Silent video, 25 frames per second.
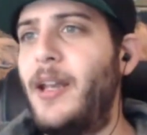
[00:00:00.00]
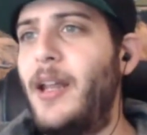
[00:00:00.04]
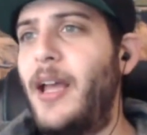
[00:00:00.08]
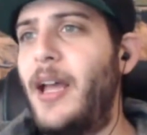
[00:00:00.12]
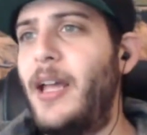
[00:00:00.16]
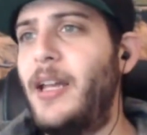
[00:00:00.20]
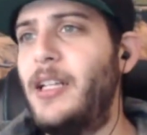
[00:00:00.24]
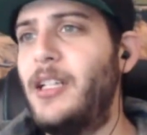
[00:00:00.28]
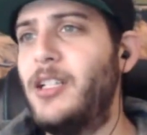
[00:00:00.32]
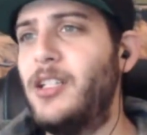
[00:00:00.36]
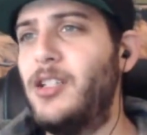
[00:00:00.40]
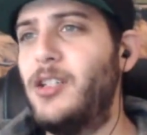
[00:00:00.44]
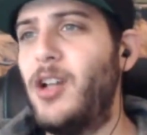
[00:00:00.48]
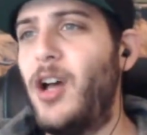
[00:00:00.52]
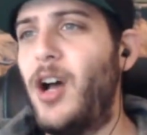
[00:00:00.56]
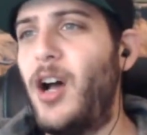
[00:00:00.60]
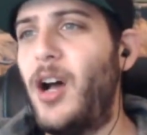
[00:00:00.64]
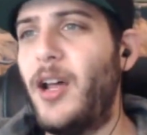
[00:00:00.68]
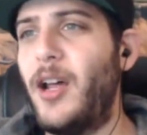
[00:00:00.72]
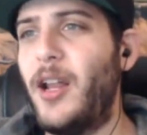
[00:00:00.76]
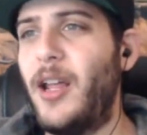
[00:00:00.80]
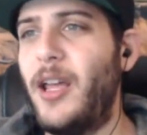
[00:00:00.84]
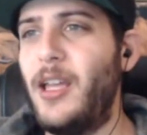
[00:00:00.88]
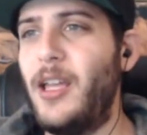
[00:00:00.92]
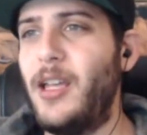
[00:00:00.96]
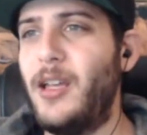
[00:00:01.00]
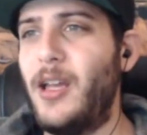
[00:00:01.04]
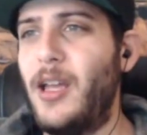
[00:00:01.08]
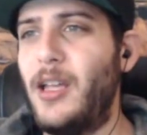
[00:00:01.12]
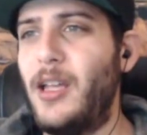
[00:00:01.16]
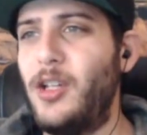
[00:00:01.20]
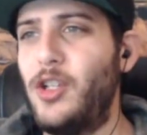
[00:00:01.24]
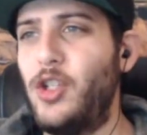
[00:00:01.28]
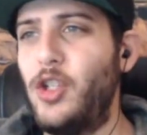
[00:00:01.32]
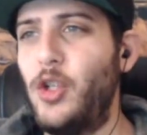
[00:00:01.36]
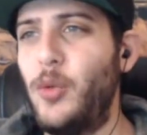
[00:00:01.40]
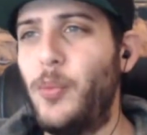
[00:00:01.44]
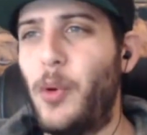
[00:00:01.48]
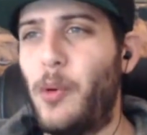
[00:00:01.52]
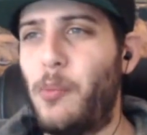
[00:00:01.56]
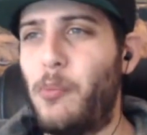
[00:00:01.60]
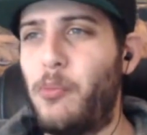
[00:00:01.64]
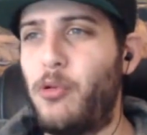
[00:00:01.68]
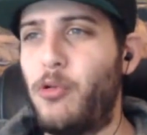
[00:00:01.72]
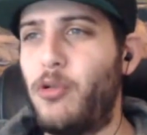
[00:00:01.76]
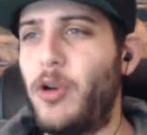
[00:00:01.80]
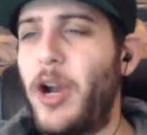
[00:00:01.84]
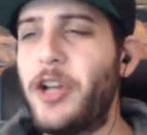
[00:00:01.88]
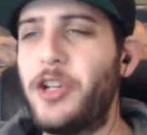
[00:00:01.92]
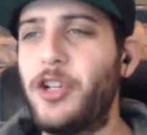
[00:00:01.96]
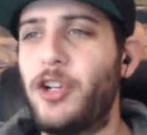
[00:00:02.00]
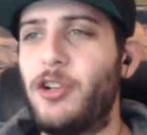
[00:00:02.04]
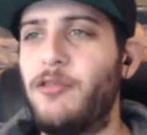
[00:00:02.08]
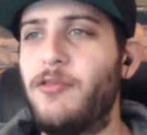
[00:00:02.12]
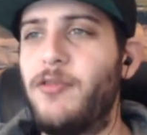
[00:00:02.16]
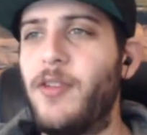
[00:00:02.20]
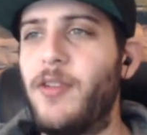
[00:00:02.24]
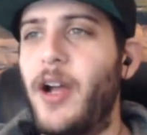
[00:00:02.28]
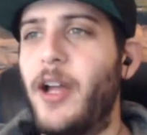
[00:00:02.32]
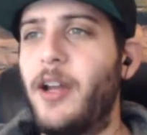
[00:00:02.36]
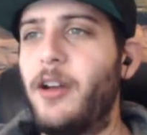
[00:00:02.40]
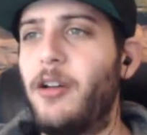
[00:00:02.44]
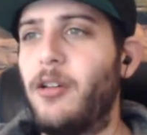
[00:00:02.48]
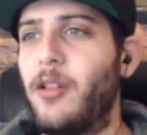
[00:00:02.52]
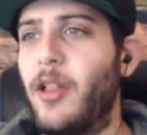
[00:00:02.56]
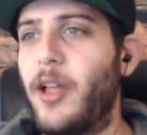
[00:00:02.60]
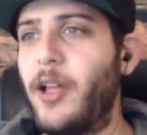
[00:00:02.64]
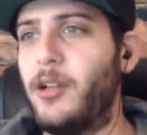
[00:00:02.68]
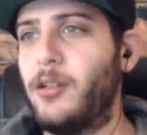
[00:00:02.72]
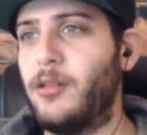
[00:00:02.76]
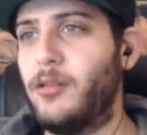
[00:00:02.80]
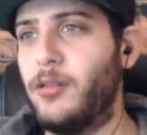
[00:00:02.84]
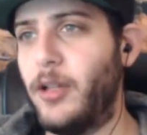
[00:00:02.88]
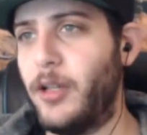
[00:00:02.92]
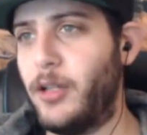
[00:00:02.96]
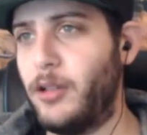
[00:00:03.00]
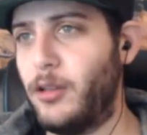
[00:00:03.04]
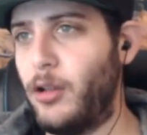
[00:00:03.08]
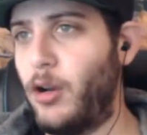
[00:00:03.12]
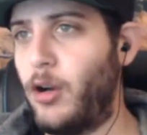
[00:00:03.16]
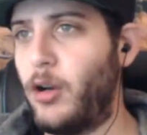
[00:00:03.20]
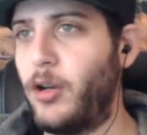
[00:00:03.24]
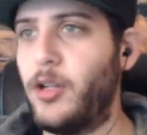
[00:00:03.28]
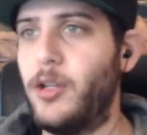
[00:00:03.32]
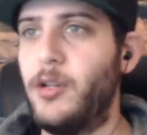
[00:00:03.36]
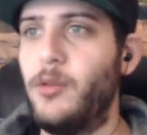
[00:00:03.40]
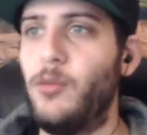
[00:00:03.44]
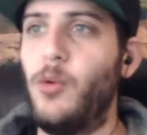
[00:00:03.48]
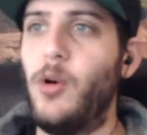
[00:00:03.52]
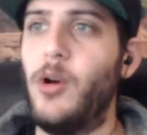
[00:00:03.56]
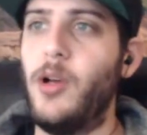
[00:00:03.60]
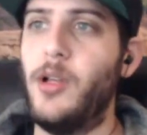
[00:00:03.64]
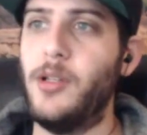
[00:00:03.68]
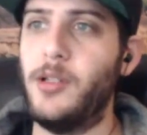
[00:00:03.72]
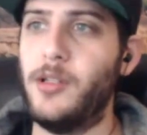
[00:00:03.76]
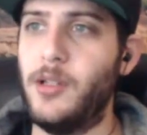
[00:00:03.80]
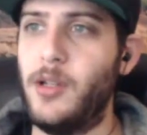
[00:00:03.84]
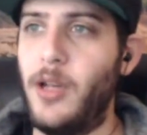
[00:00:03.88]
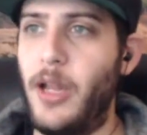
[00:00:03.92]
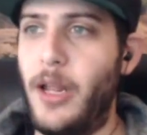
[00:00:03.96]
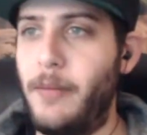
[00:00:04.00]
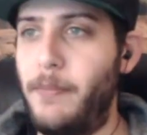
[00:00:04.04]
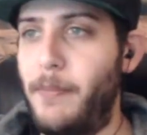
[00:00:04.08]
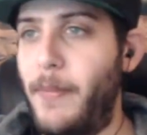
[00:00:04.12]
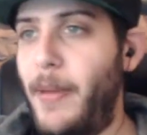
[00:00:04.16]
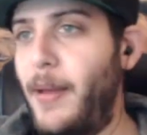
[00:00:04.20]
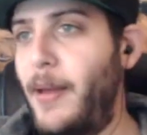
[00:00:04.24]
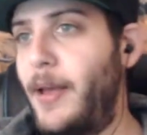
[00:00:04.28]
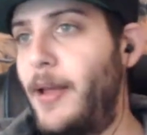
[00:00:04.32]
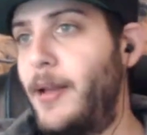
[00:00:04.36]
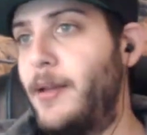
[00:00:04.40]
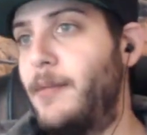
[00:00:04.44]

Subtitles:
he's not a super pressure fighter like Larkin was, and